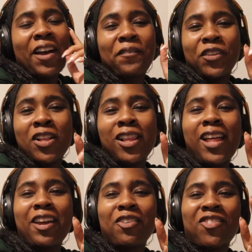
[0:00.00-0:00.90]
I feel
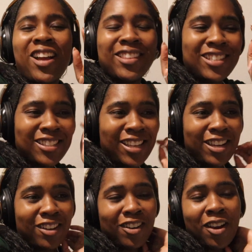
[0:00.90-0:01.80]
like Riley
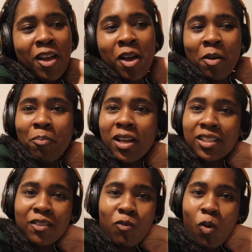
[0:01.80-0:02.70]
Sager
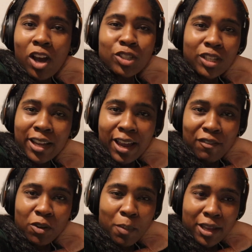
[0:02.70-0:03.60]
must have watched like
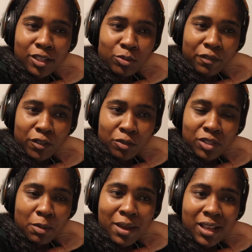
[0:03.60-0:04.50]
everybody's
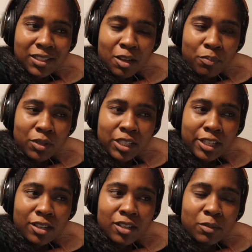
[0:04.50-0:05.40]
reviews the past couple
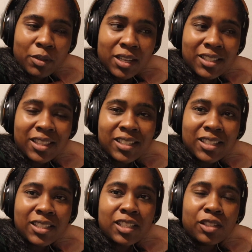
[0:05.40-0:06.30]
years, because this
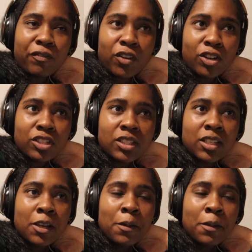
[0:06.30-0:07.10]
is his first